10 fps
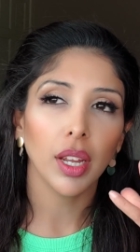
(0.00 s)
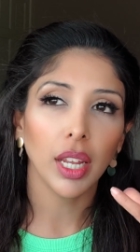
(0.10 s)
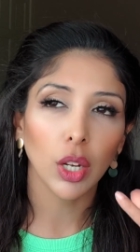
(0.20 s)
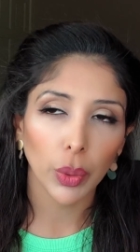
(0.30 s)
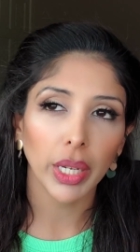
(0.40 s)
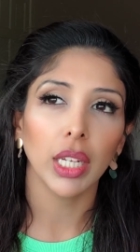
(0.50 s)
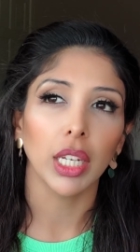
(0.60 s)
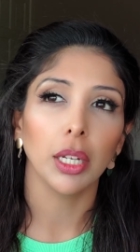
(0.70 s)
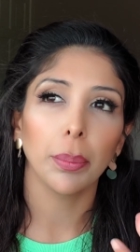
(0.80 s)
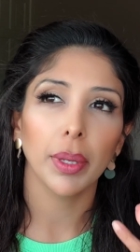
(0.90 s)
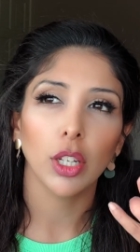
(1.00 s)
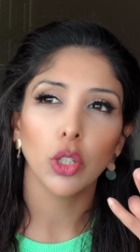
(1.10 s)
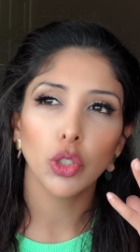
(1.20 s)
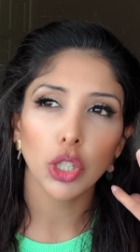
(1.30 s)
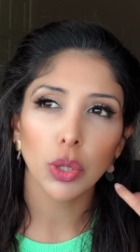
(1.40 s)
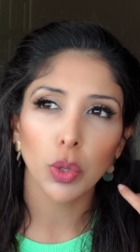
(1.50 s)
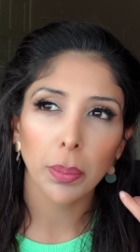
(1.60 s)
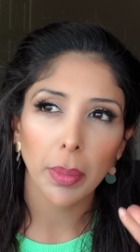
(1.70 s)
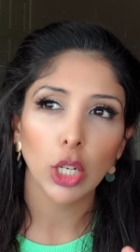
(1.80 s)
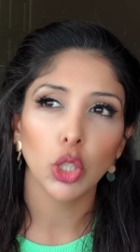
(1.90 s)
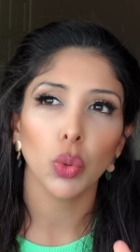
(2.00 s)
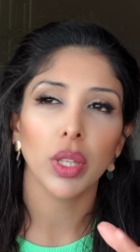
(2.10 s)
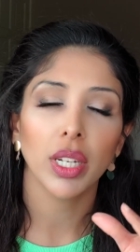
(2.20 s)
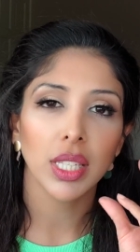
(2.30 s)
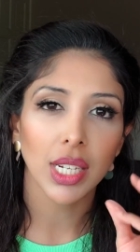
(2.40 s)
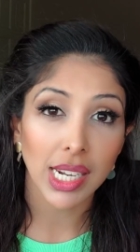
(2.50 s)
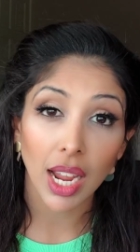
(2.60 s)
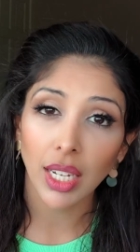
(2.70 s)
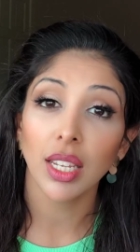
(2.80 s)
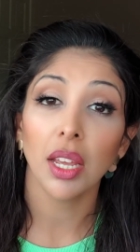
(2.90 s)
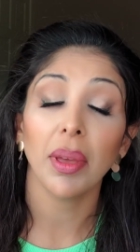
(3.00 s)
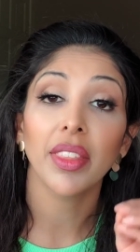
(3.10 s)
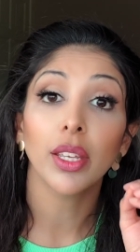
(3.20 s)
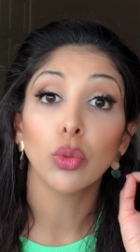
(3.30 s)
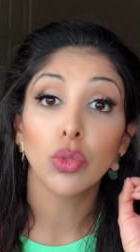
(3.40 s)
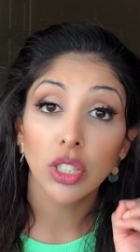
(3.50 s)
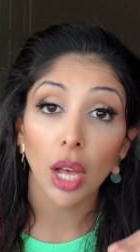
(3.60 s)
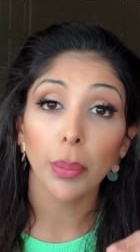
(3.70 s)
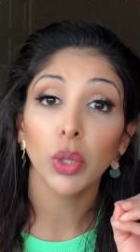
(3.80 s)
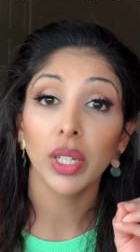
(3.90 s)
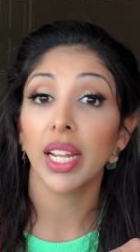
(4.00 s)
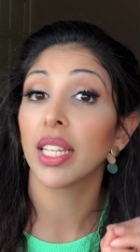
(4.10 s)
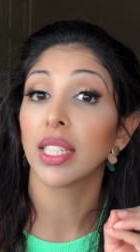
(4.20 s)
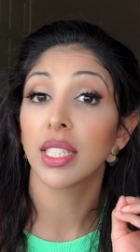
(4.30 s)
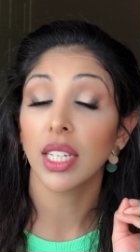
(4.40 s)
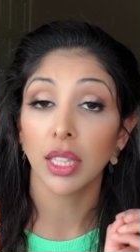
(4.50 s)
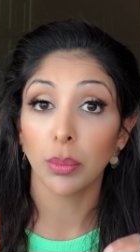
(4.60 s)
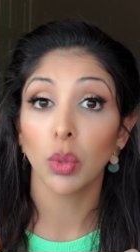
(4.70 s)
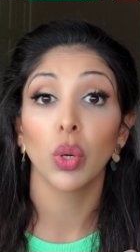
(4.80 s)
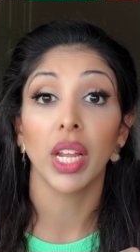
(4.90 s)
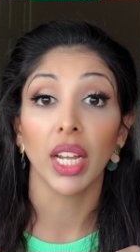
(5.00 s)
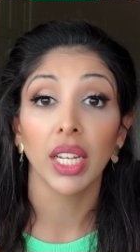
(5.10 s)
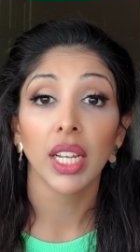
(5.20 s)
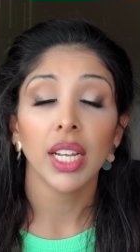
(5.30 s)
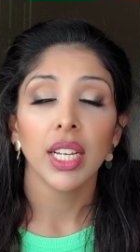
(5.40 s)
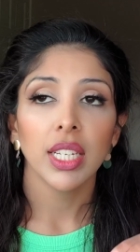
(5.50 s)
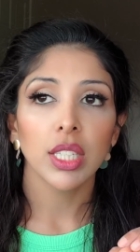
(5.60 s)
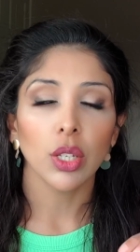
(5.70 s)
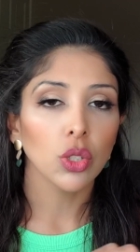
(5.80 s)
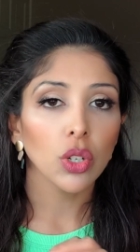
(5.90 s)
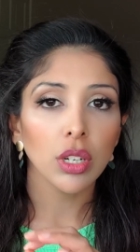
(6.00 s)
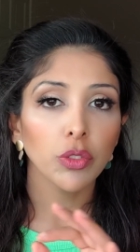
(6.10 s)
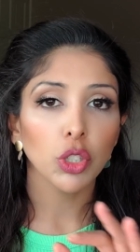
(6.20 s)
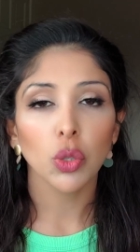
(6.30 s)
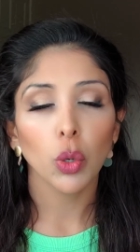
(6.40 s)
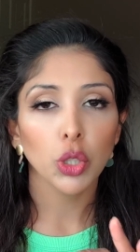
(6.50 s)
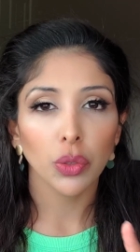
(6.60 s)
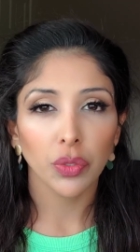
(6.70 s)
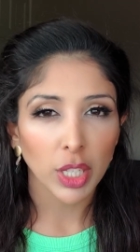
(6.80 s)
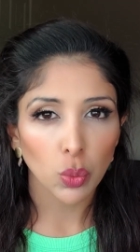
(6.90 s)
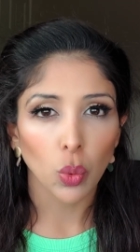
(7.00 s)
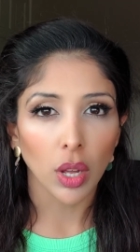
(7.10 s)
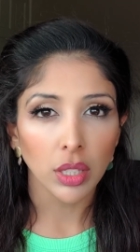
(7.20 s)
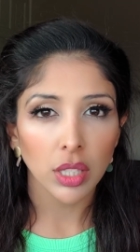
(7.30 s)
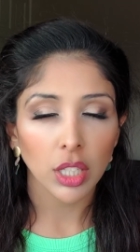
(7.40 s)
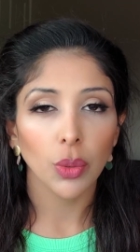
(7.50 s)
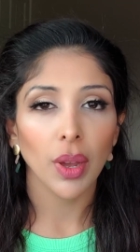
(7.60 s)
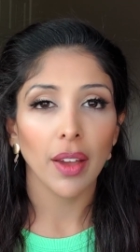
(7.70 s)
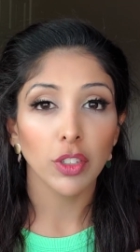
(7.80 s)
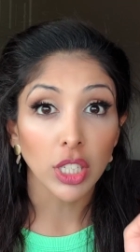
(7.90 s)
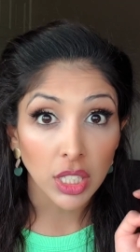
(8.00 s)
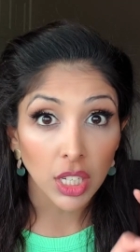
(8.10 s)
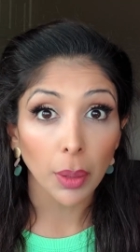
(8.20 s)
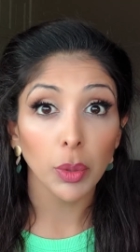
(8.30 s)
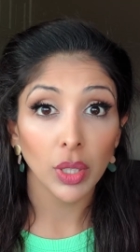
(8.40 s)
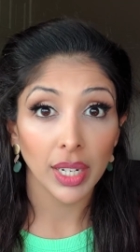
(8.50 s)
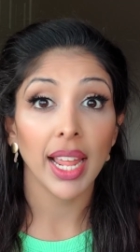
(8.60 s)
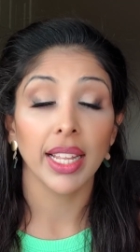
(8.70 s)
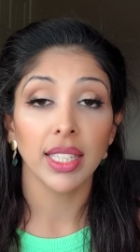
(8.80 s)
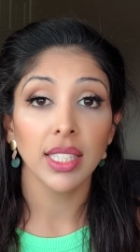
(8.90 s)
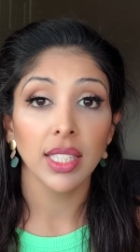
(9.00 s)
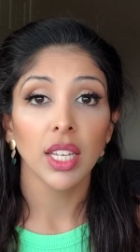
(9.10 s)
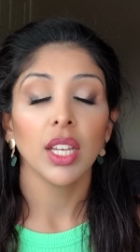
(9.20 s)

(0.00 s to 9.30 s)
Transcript: ingredient, but you just would make sure that it's at night time and that you double cleanse in the morning. So it's not enough just to wash your face once, you have to double cleanse